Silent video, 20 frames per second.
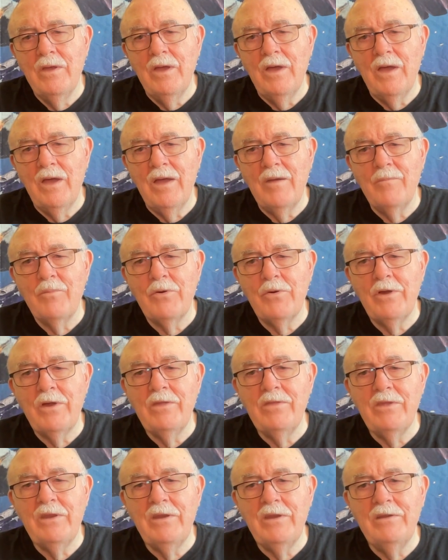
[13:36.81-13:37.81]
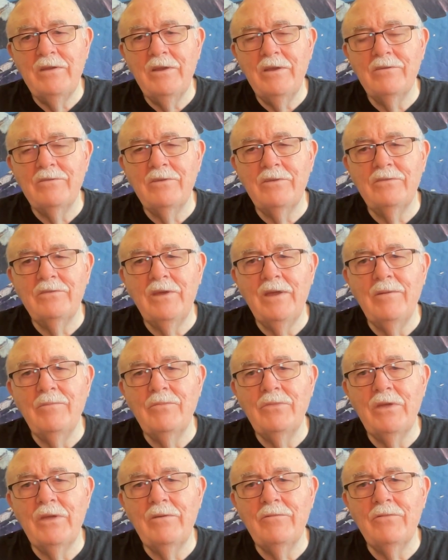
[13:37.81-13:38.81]
I pray that He does the same
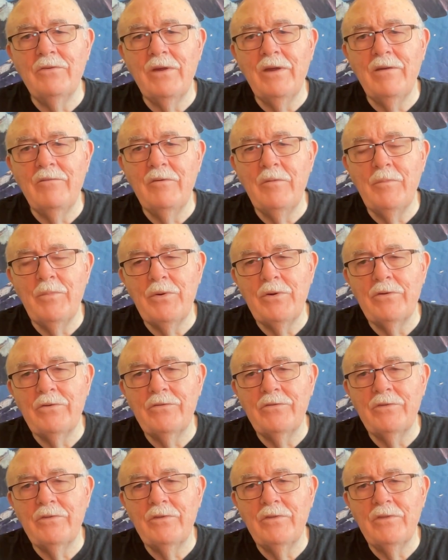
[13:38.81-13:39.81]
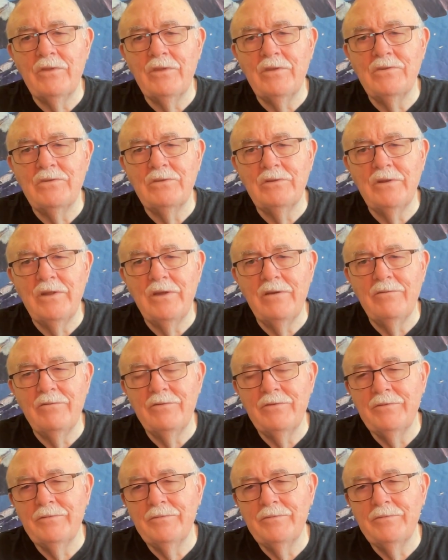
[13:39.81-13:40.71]
thing for every person that you love.